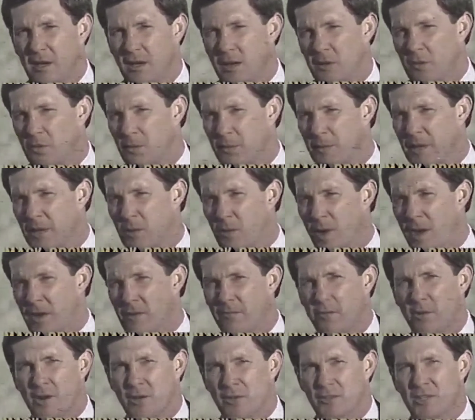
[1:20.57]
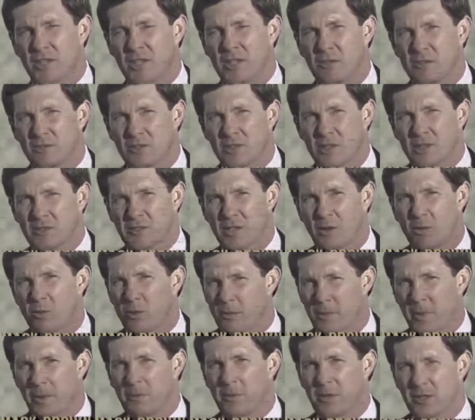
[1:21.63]
Uh, it would be great for our seniors because
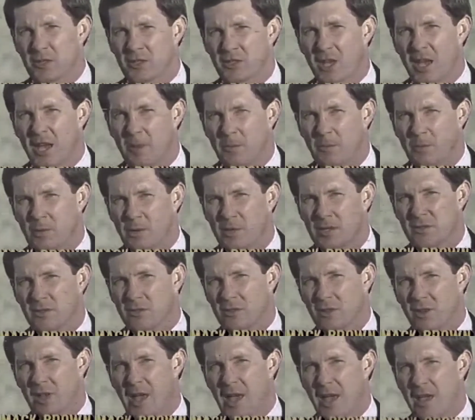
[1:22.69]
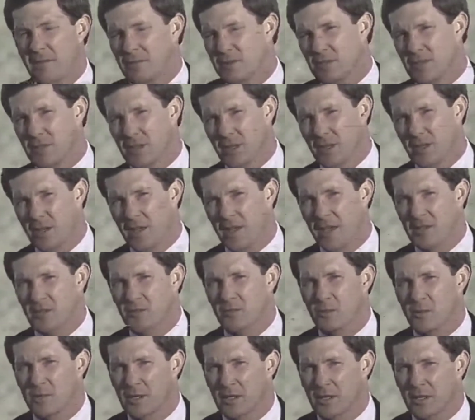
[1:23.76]
they'll remember this game the rest of their lives. And, and
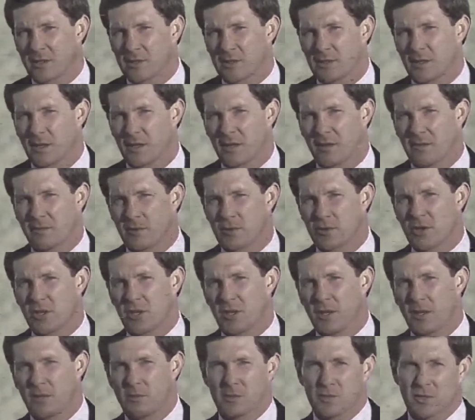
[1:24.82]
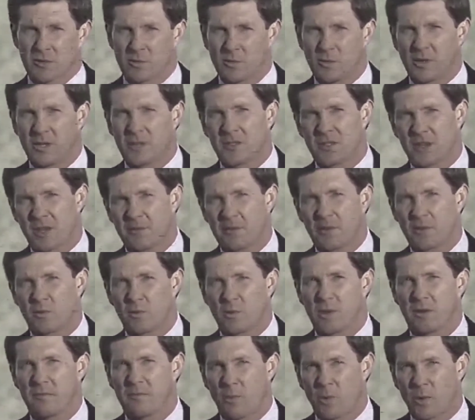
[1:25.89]
last week at uh, Virginia, it was a
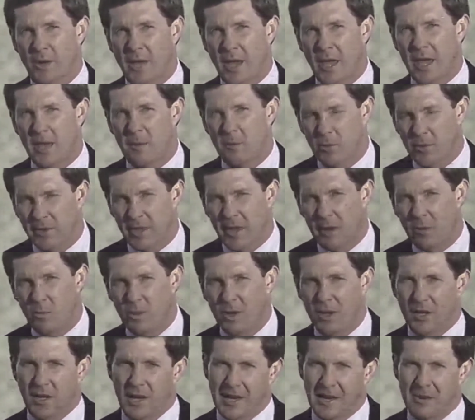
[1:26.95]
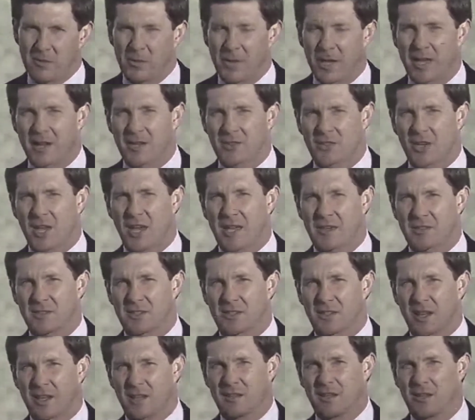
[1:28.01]
27-24 game where they won late. We had a
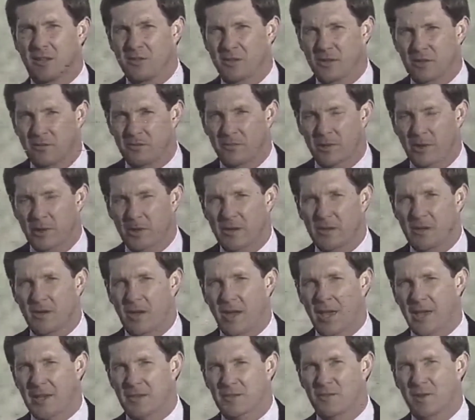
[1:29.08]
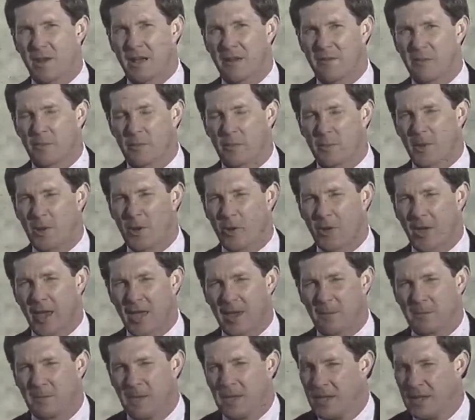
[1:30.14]
chance and, and, didn't convert in the last drive of the
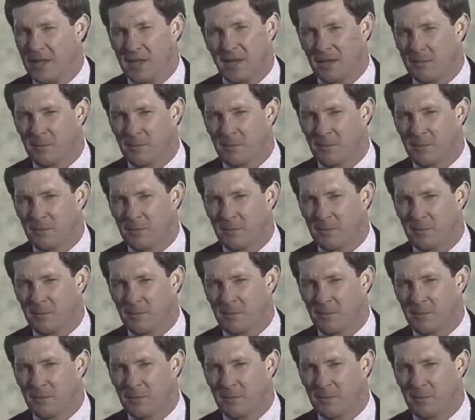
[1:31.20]
ball game.